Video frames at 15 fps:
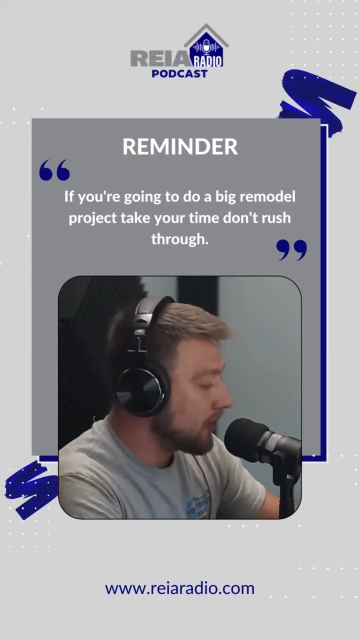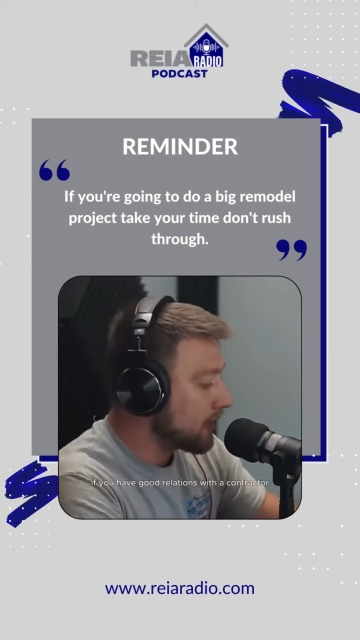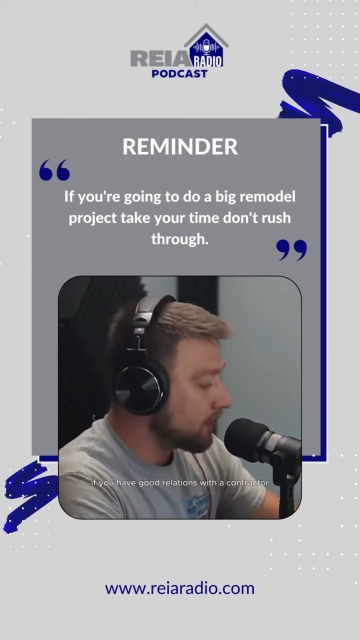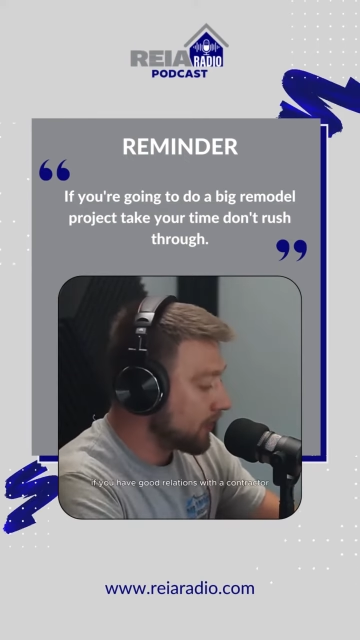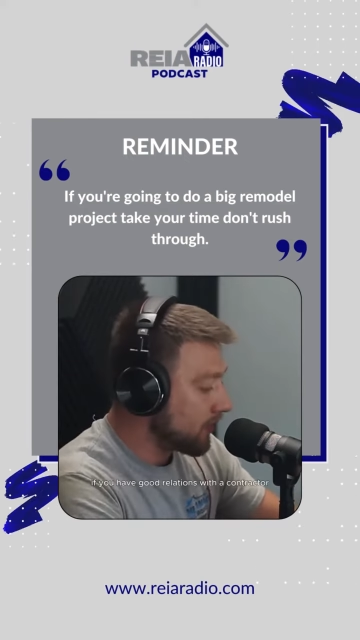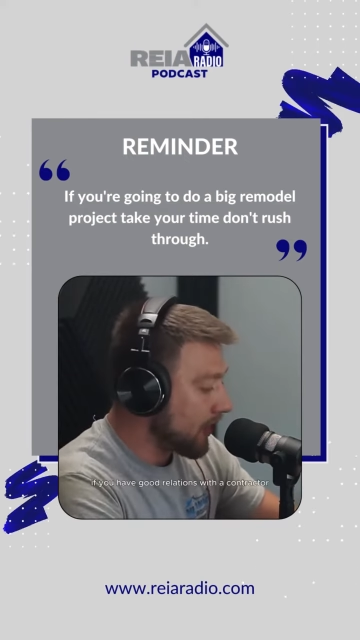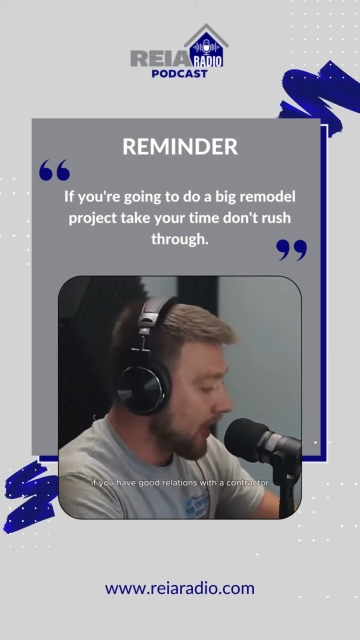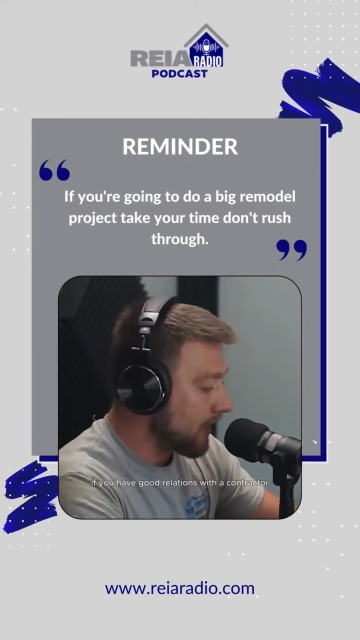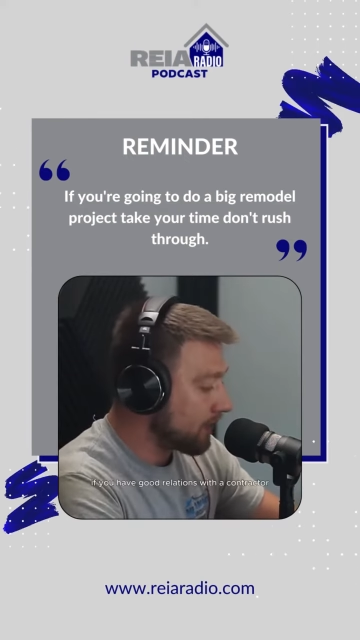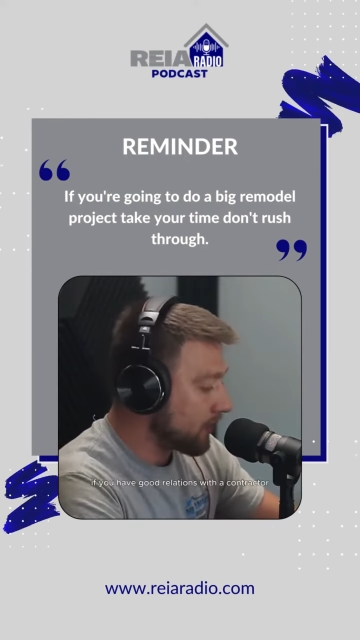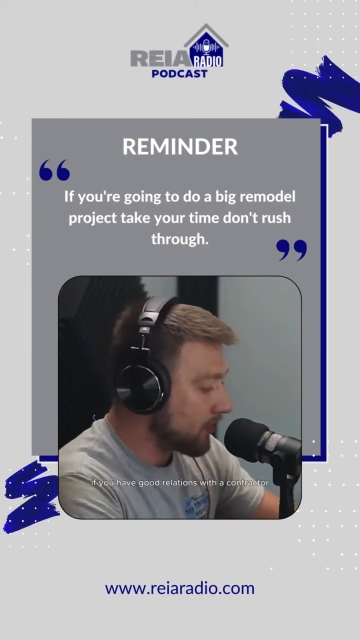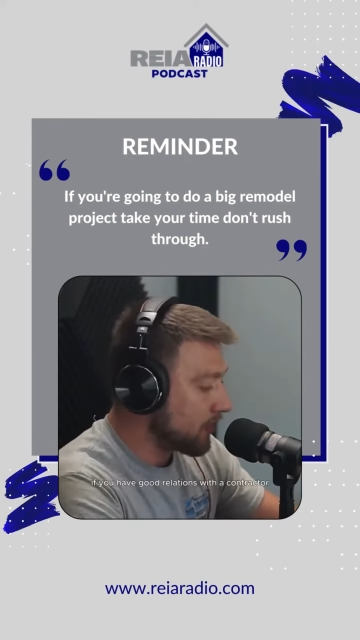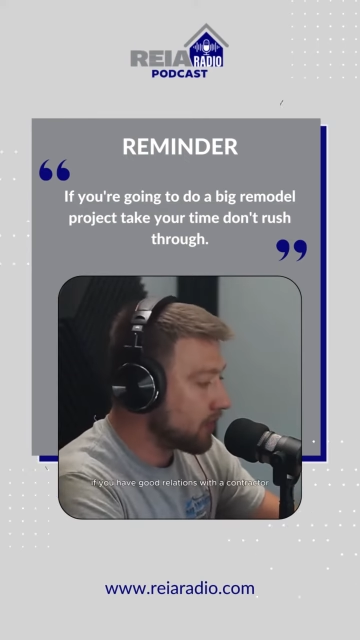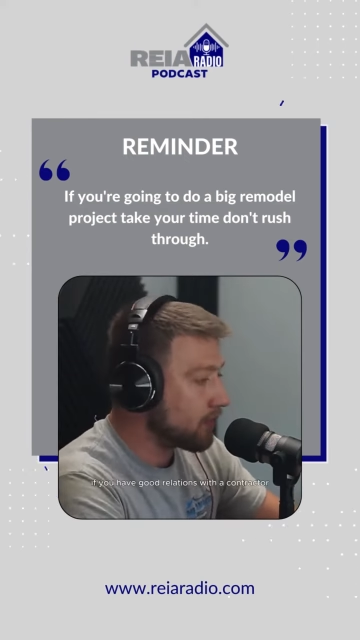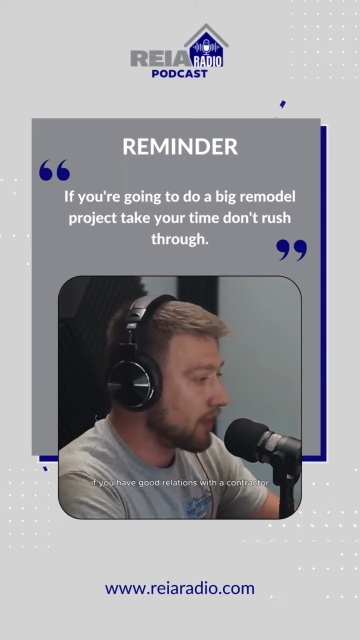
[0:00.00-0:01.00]
If you have
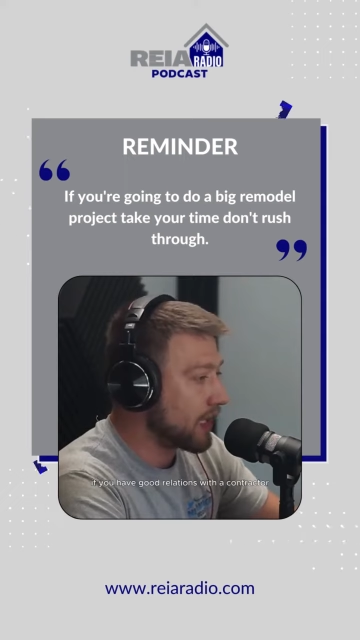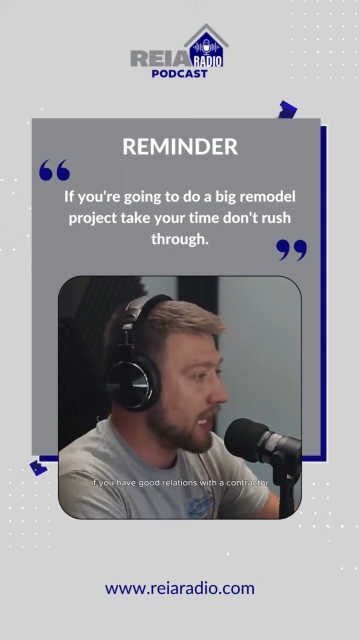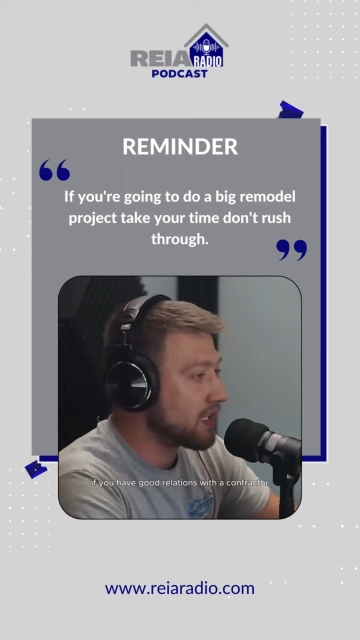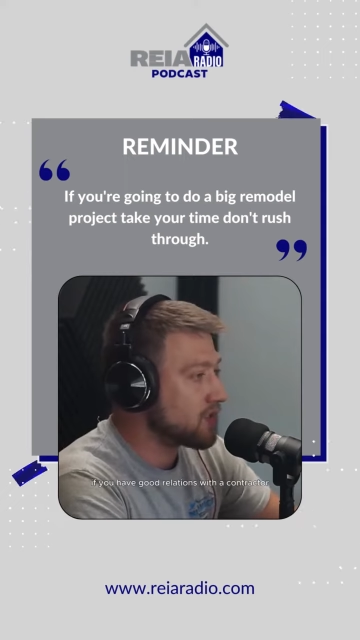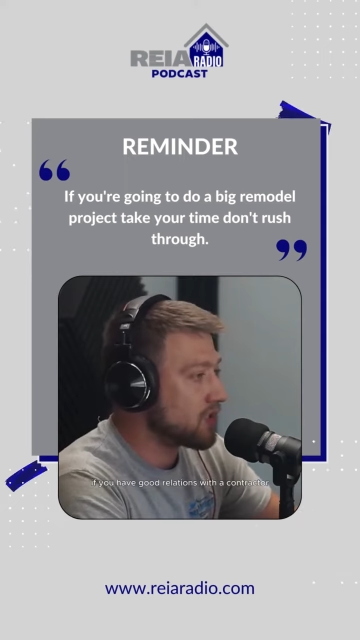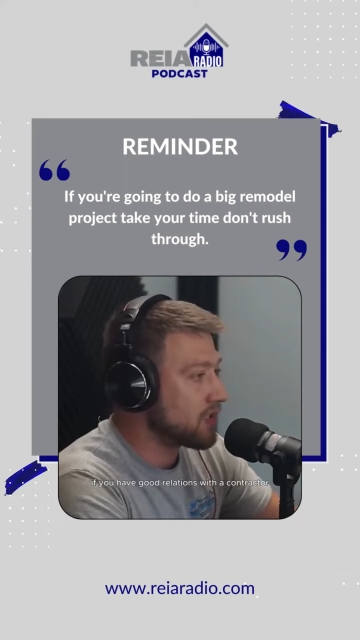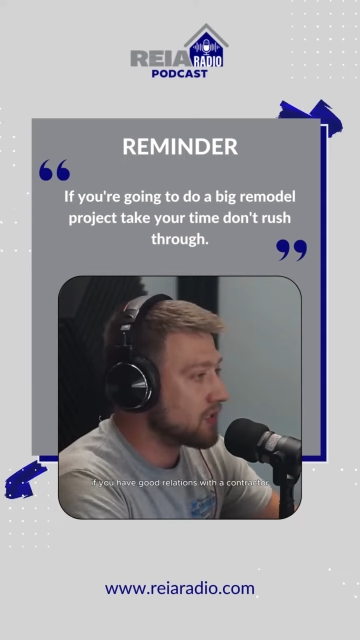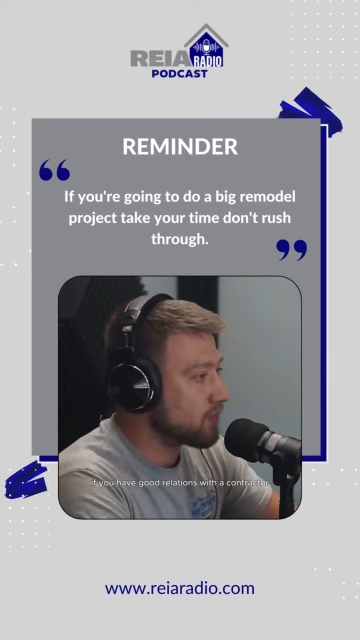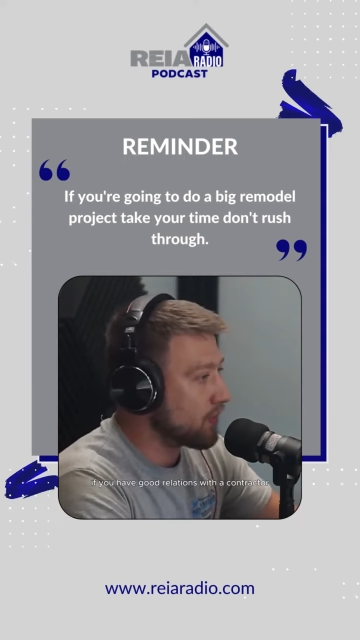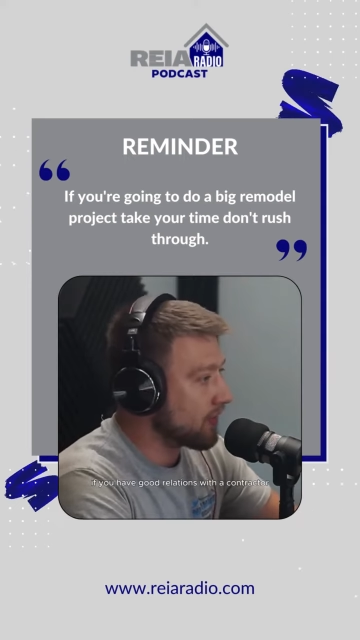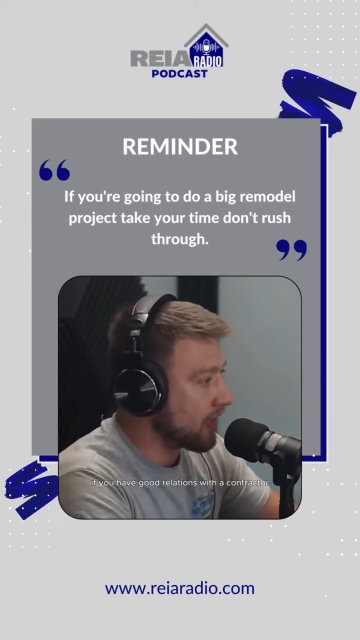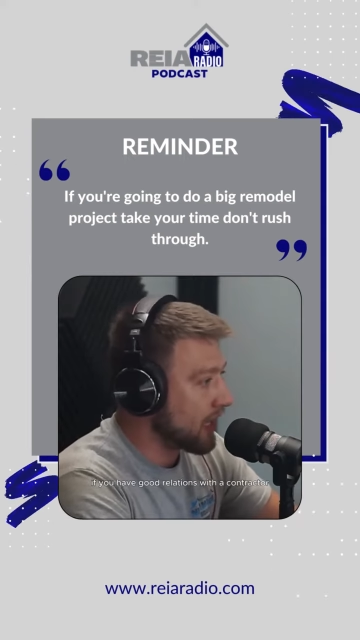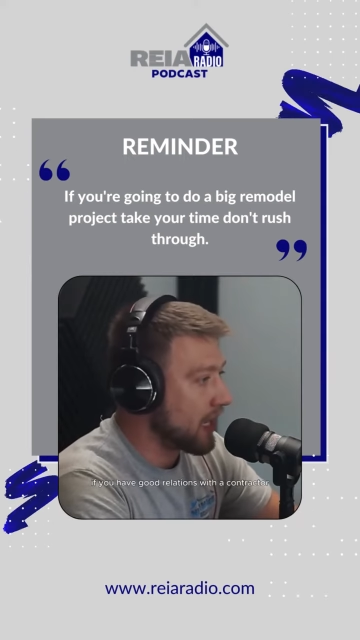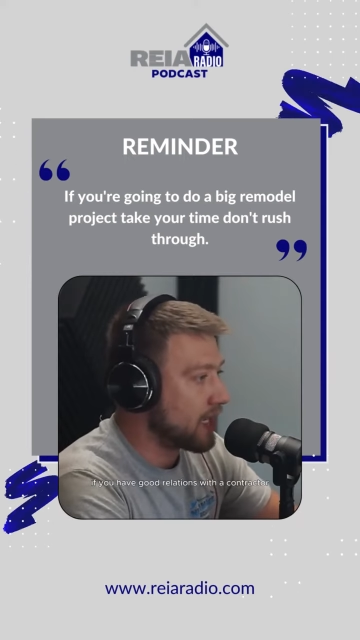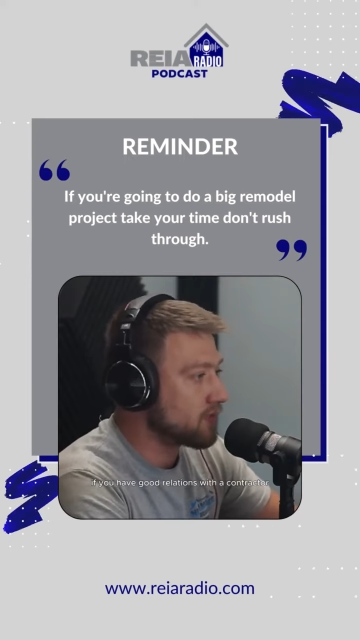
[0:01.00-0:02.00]
good relations with a
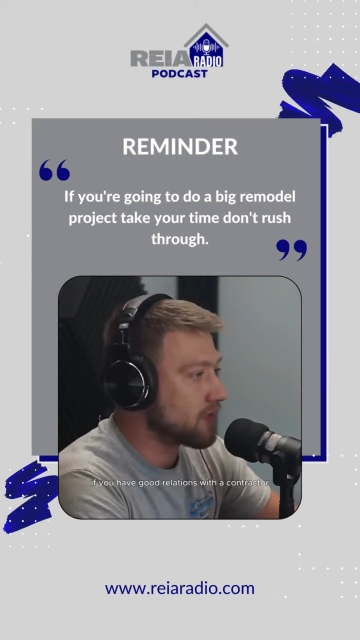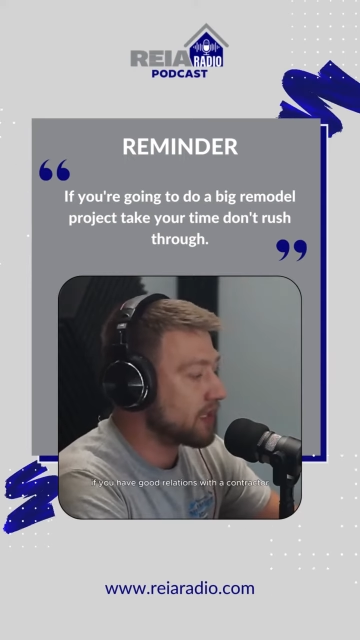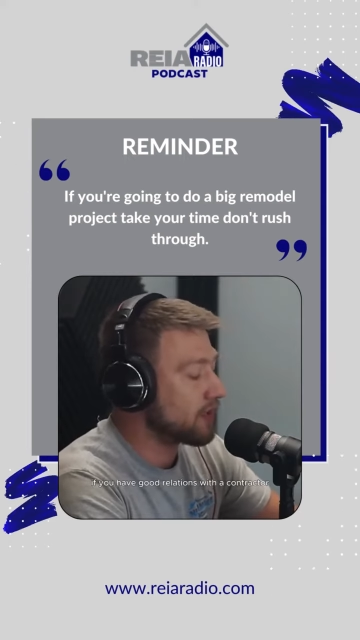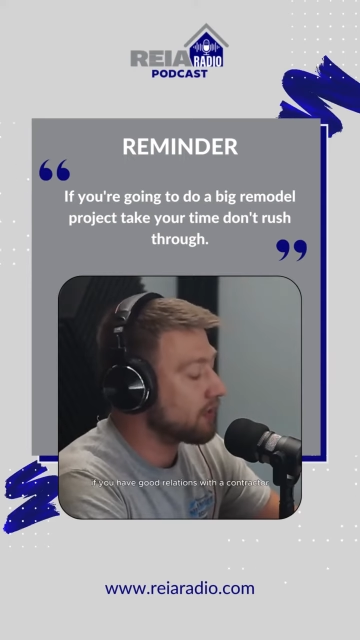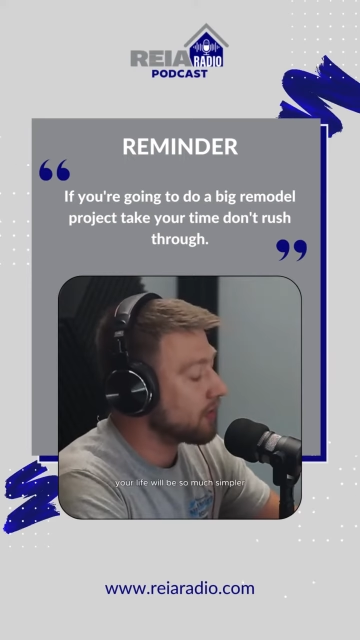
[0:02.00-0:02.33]
contractor,